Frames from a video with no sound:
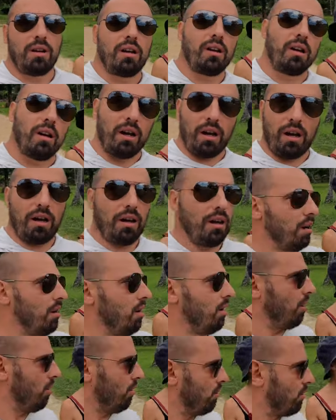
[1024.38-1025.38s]
Overall.
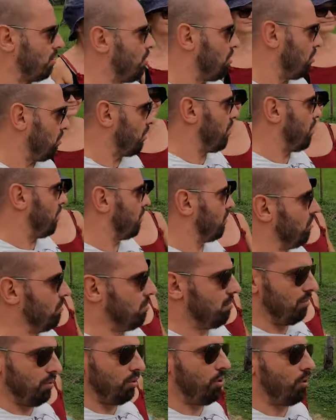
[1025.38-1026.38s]
Overall, yeah.
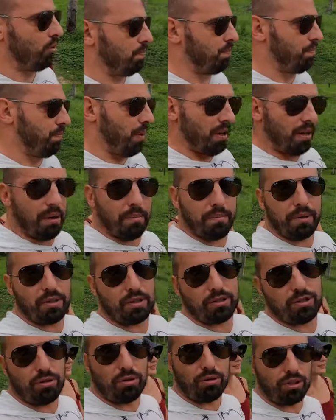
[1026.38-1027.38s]
Not para
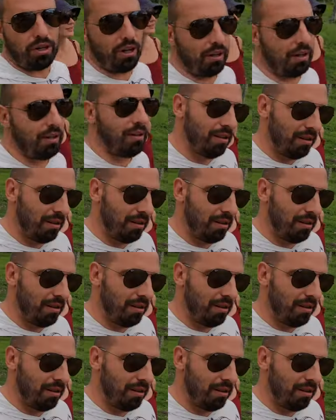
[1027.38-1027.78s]
persona.